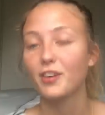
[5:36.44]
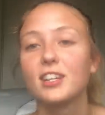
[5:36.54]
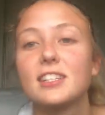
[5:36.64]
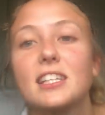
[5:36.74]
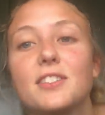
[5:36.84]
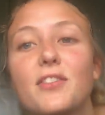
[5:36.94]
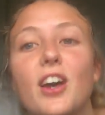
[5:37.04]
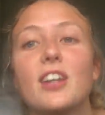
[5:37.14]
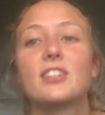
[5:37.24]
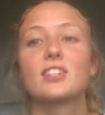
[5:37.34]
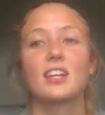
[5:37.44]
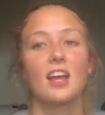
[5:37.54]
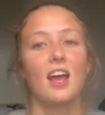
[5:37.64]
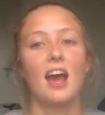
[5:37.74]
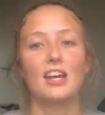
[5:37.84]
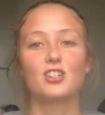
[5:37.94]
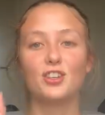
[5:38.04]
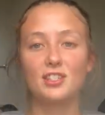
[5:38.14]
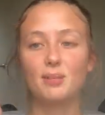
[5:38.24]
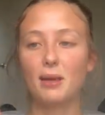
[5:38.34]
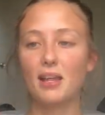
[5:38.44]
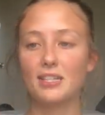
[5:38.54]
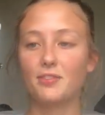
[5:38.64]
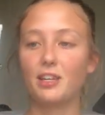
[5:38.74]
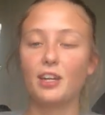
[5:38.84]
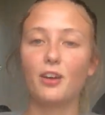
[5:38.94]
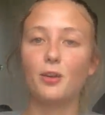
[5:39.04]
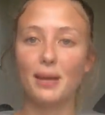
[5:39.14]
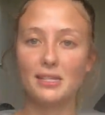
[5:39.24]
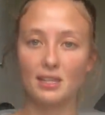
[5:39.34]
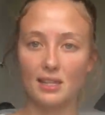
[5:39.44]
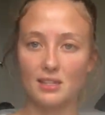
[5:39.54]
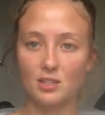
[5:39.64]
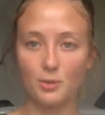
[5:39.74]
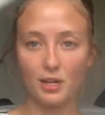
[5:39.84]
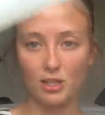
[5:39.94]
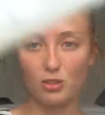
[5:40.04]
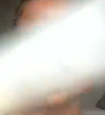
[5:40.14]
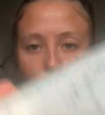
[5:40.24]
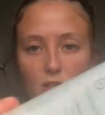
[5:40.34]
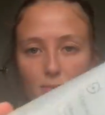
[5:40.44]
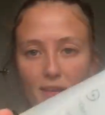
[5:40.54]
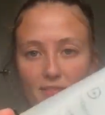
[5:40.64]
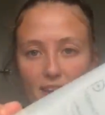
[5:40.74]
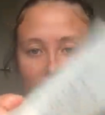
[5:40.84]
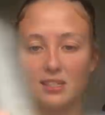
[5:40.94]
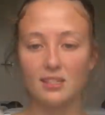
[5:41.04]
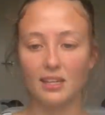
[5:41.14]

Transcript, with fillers: first things first, I showed this in my last video. Basically, this is what I use to wash my face.